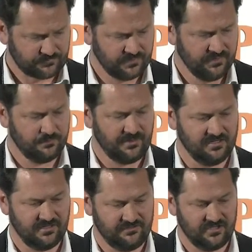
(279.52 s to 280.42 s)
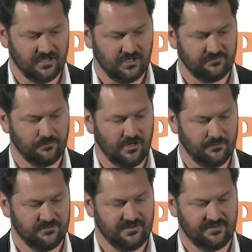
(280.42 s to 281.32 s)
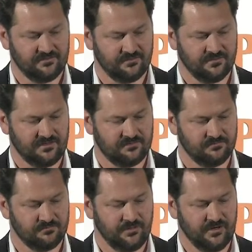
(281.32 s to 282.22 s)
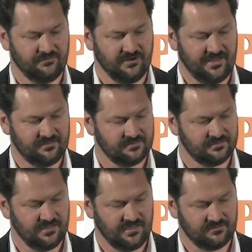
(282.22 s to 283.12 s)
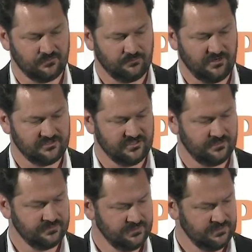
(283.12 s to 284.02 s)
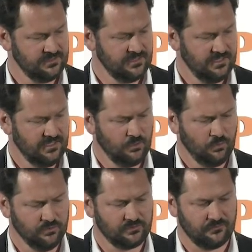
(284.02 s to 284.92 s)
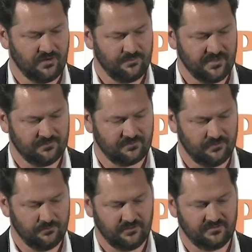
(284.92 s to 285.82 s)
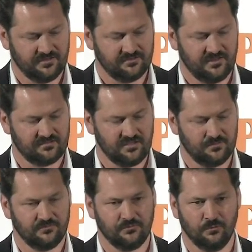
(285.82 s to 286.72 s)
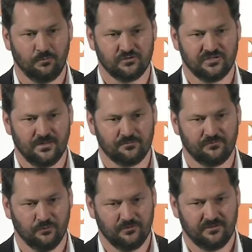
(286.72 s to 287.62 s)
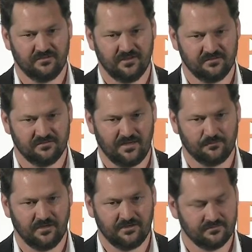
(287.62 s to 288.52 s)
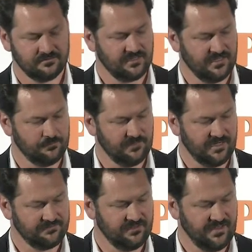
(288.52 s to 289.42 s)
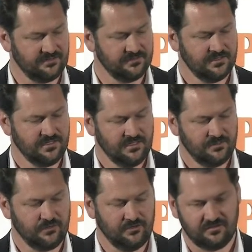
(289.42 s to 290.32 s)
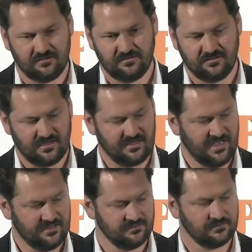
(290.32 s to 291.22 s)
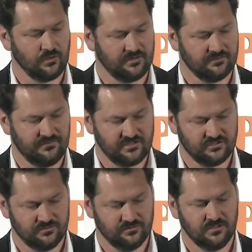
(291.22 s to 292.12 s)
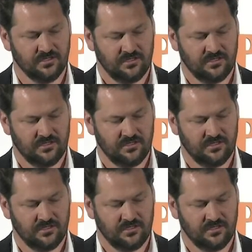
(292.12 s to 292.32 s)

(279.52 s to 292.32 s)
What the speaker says: About 11-year life of mine with a bit over an 8 strip ratio. We'll look at ramping up to 3 million tonnes next year before pushing up to 4 million tonne nameplate after that. Processing, again, quite conventional.